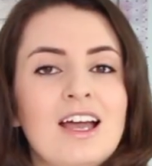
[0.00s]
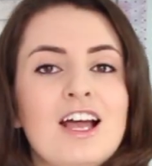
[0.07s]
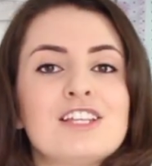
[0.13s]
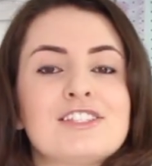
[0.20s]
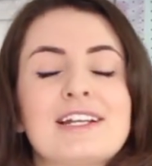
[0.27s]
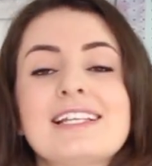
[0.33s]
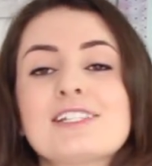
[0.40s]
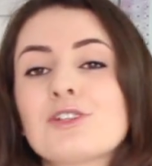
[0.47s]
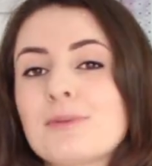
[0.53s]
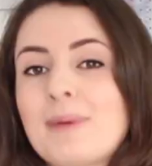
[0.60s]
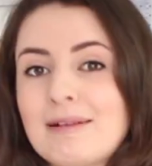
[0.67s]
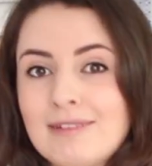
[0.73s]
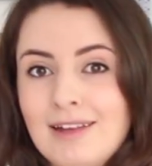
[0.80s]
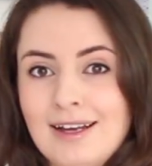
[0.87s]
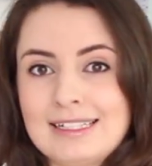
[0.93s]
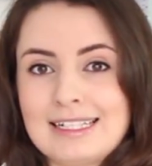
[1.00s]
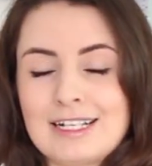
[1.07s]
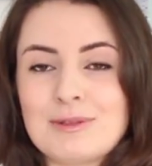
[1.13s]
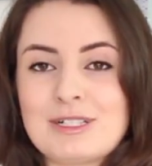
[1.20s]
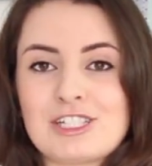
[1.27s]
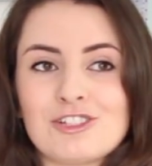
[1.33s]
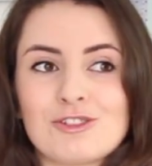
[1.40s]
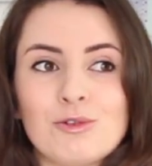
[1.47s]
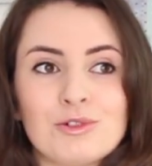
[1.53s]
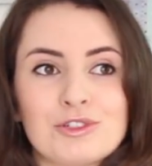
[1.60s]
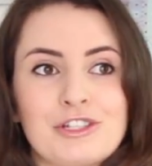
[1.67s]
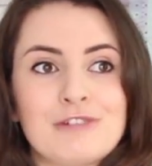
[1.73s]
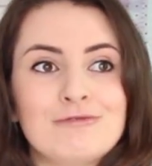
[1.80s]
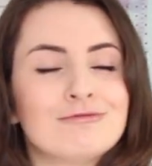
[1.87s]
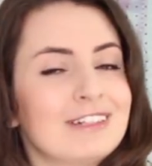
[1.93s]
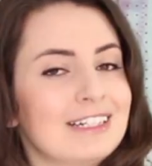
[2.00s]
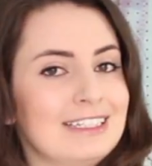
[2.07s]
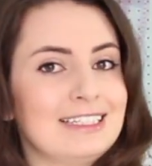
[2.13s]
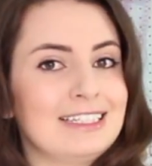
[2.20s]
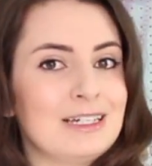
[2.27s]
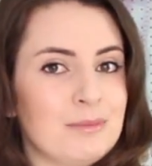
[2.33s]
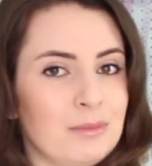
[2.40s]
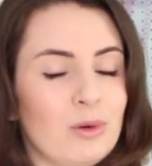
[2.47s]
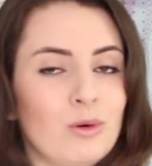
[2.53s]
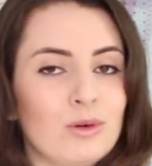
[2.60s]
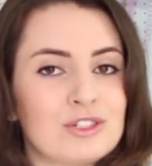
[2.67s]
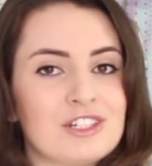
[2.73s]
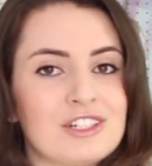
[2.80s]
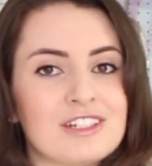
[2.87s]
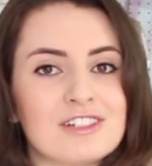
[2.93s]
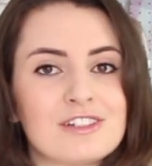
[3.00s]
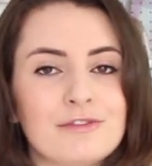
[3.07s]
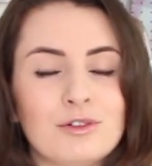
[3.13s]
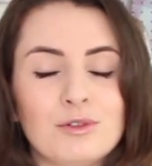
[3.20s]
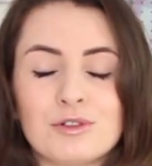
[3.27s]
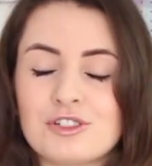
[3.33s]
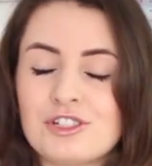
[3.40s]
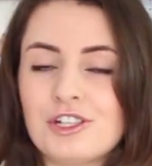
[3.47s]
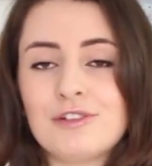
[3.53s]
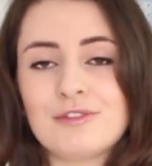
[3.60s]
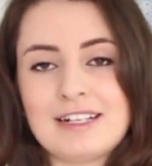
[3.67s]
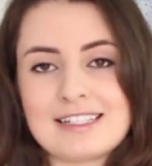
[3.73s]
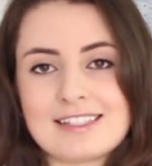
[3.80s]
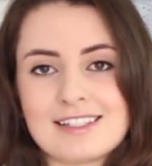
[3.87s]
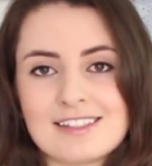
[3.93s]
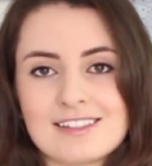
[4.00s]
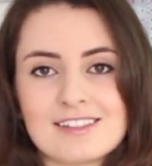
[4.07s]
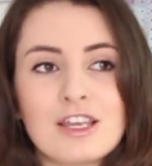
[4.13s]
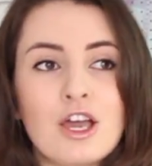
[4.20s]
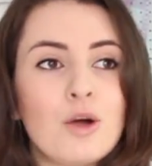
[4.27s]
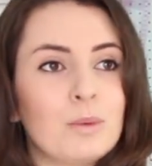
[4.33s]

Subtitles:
So let's talk about lining, which is also really important for two reasons.